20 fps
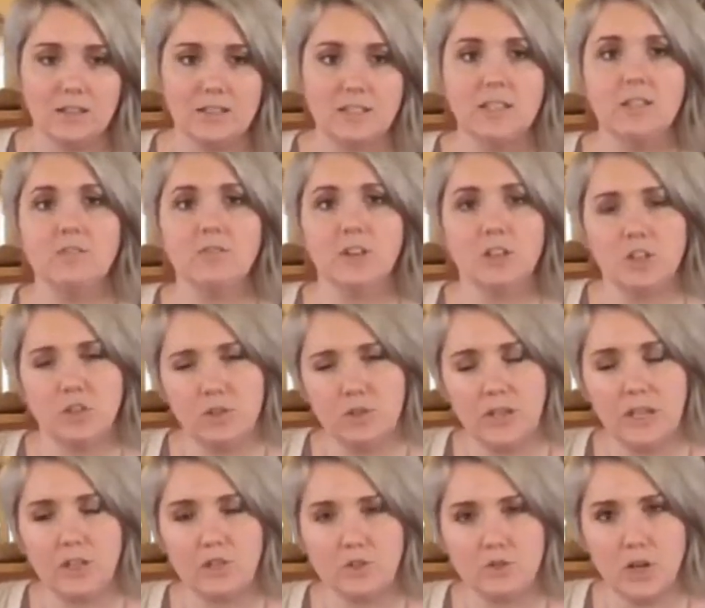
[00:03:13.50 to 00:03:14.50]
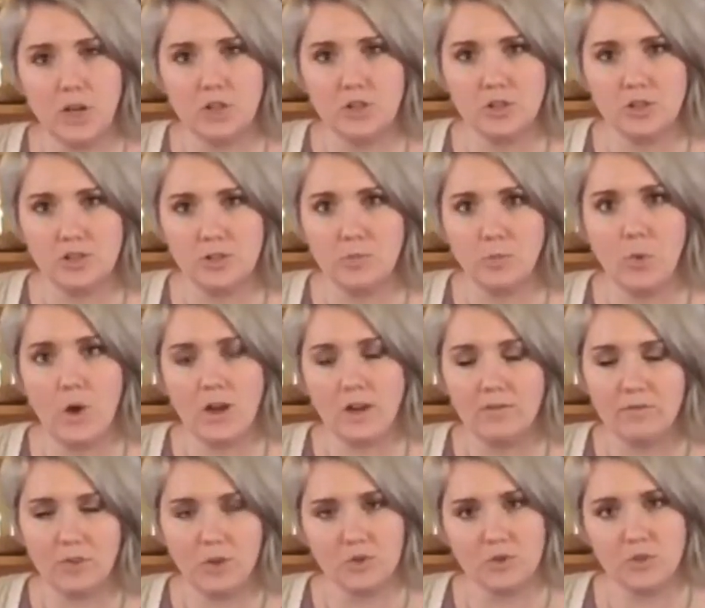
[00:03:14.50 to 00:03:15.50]
different unique structures, and one
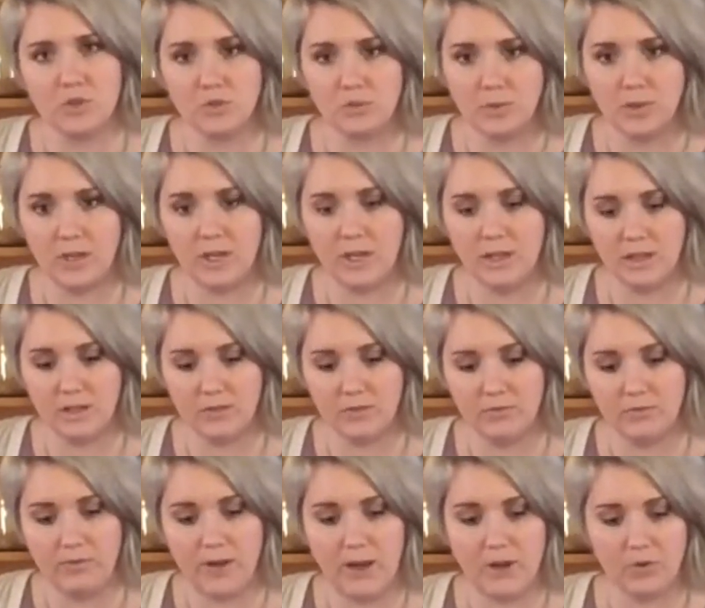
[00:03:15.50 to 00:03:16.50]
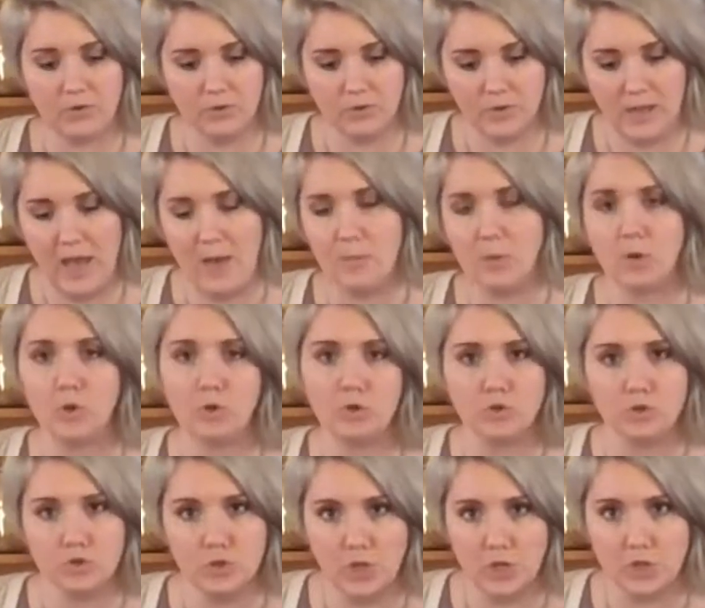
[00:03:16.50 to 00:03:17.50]
of those three
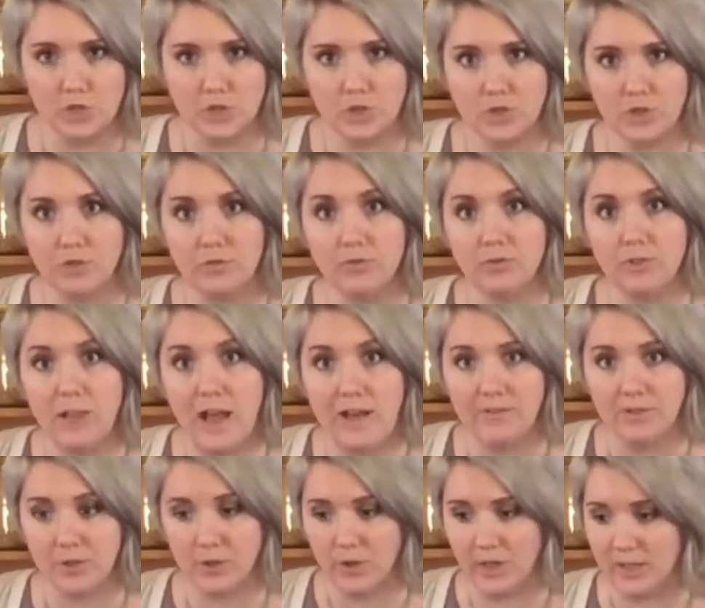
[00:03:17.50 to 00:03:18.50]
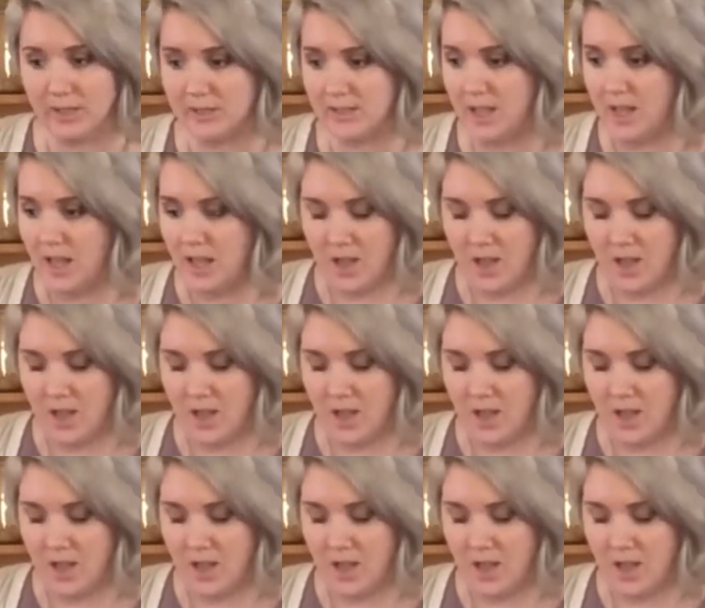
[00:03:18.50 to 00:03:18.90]
phytochemical structures are flavonoids.